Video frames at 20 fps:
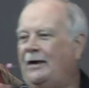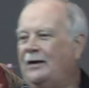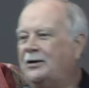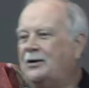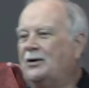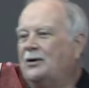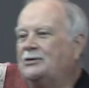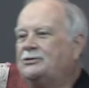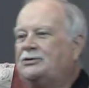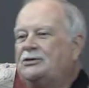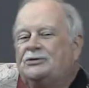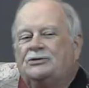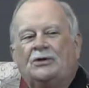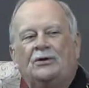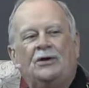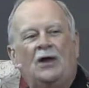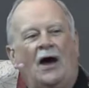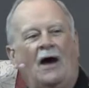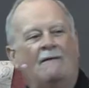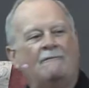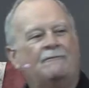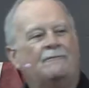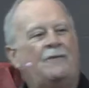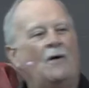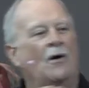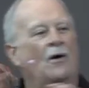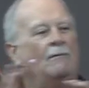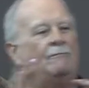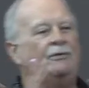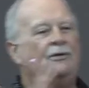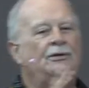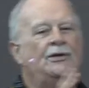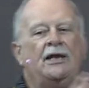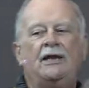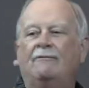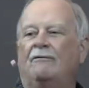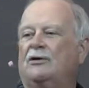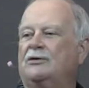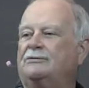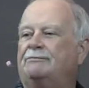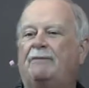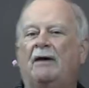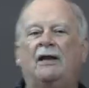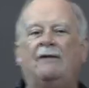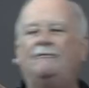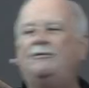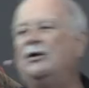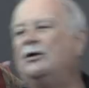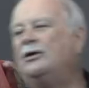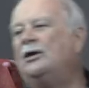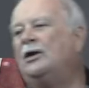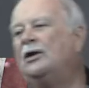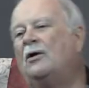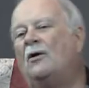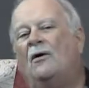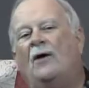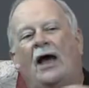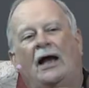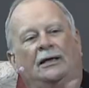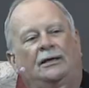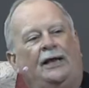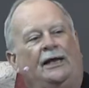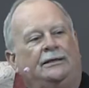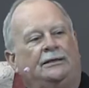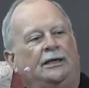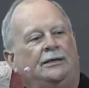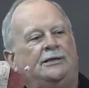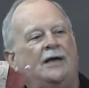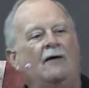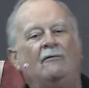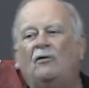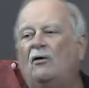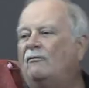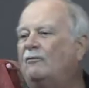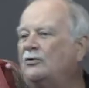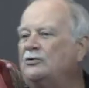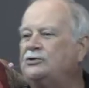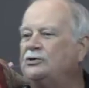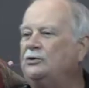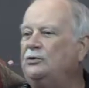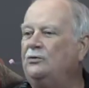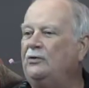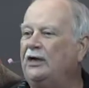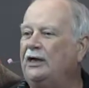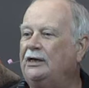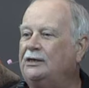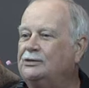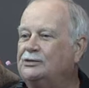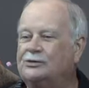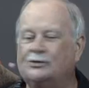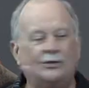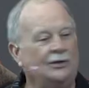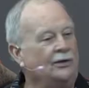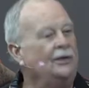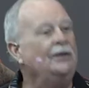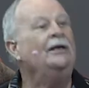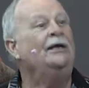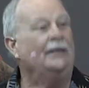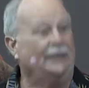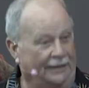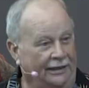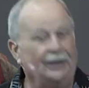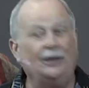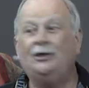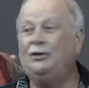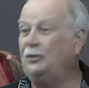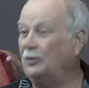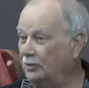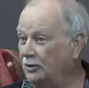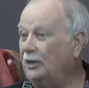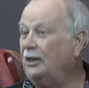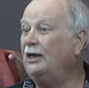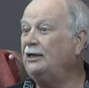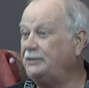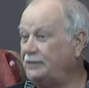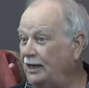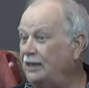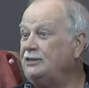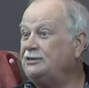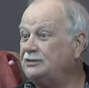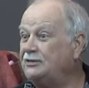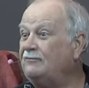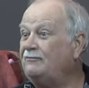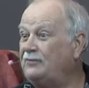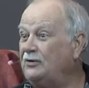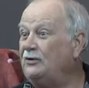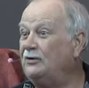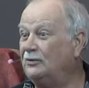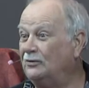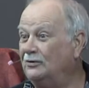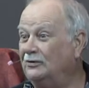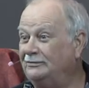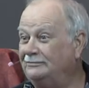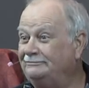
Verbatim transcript: Curses are not for believers. But if you're going to go act like the devil for two weeks, you're going to taste a few.